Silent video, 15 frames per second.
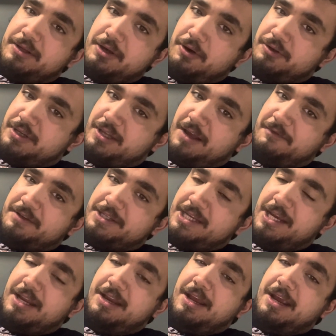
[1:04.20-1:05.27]
coaches I've
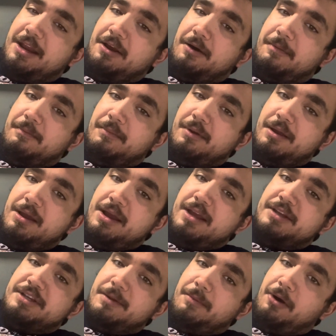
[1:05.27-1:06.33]
seen in
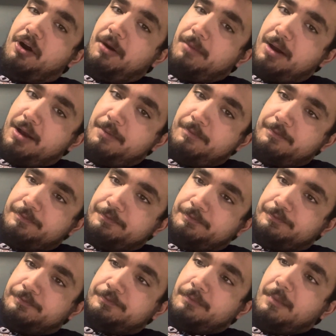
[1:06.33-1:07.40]
Jim Harbaugh.
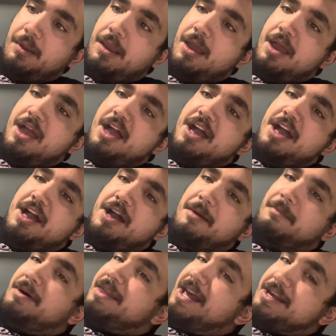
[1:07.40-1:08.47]

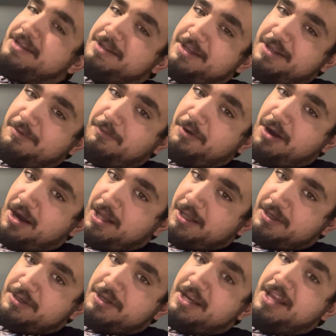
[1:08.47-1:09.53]
But that's
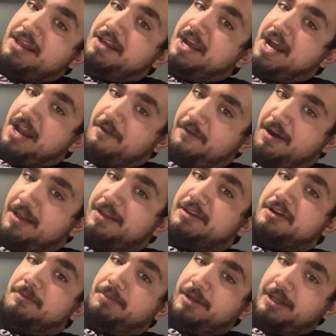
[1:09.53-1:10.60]
college. The NFL is
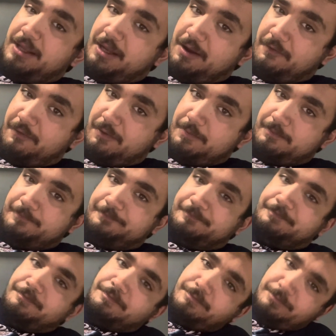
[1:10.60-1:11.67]
completely different.
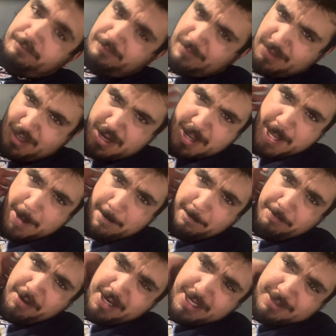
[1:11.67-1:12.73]

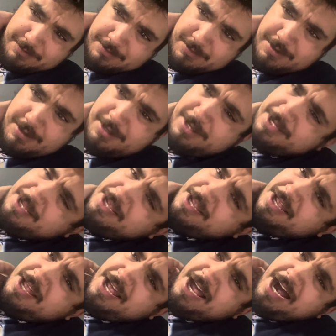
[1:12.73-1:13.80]
But
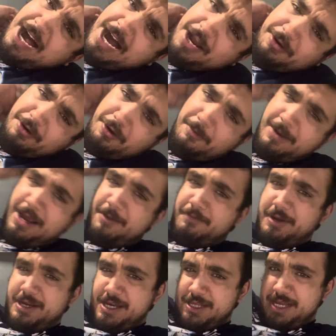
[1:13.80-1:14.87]
I don't know, man,
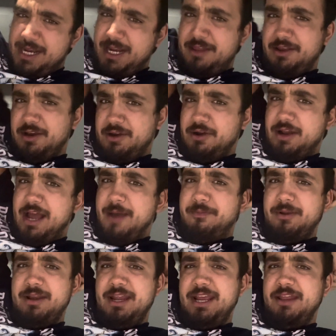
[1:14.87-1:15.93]
because anything could
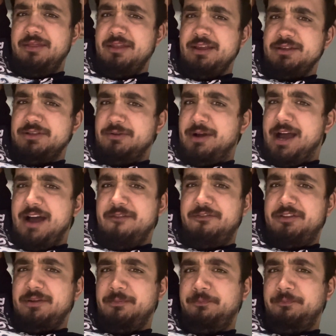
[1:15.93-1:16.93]
happen in this draft.